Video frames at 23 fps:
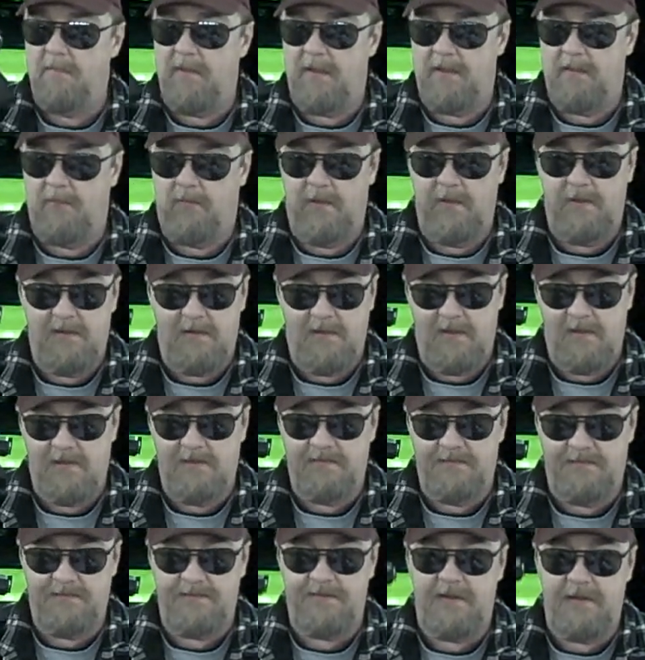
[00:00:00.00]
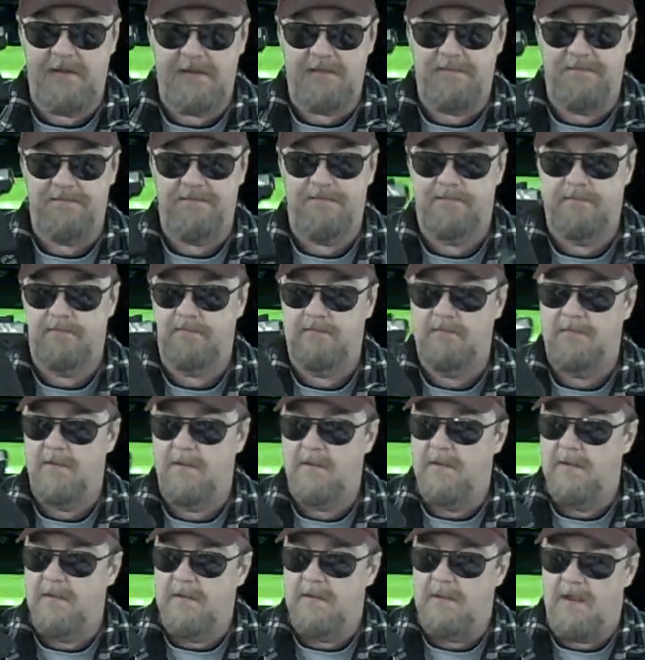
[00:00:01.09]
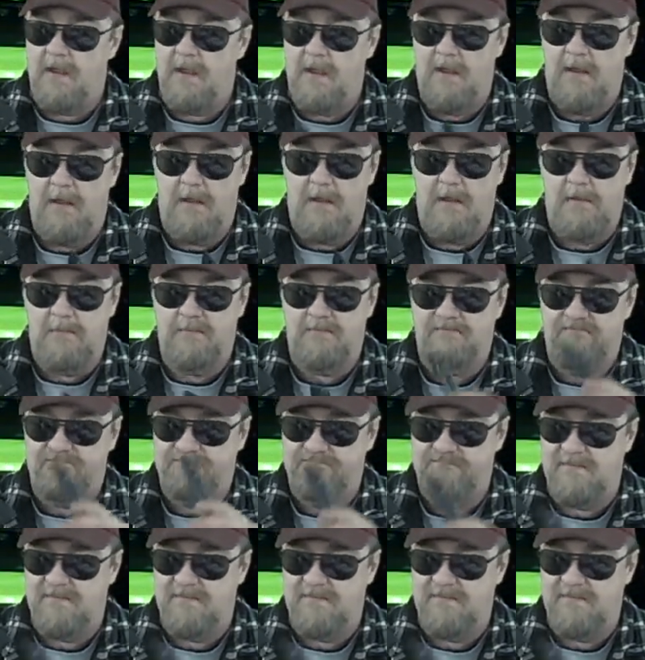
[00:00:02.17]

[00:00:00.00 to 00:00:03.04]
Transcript: by the way, the gun's safe, I